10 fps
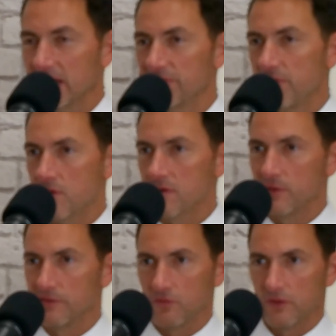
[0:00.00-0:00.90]
form
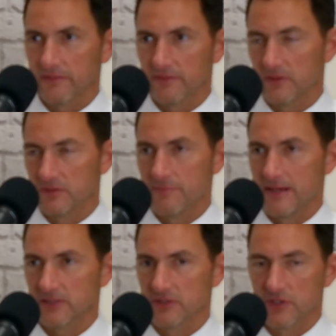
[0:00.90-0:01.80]
of one of those
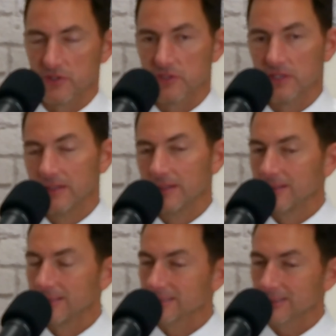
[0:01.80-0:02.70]
messengers,
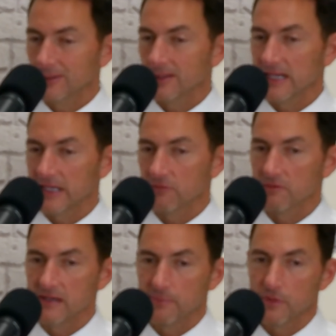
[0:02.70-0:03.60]
it's sort of like
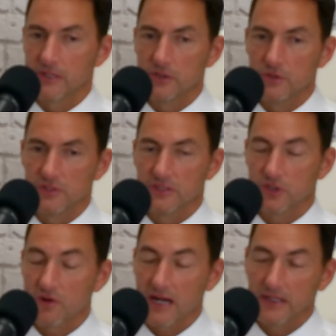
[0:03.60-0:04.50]

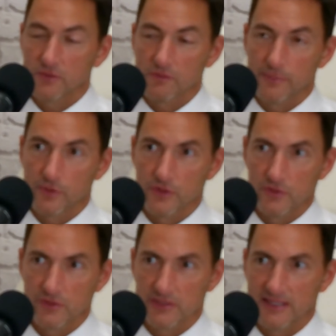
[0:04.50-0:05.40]
trying to
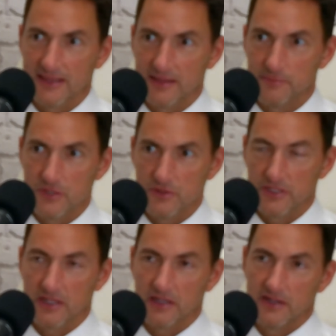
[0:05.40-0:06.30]
reproduce the
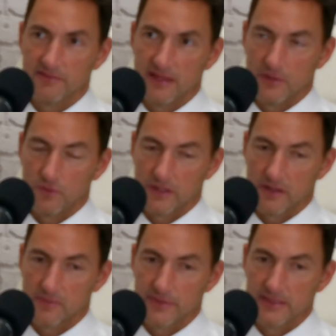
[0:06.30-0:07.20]
music of that
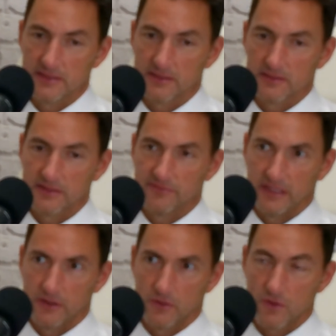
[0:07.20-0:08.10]
100-piece
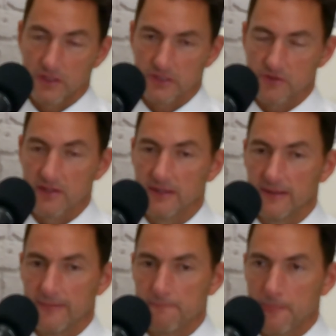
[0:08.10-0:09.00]
symphony or orchestra
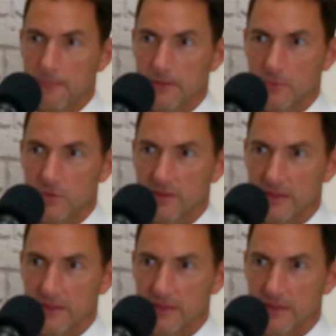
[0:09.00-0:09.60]
with a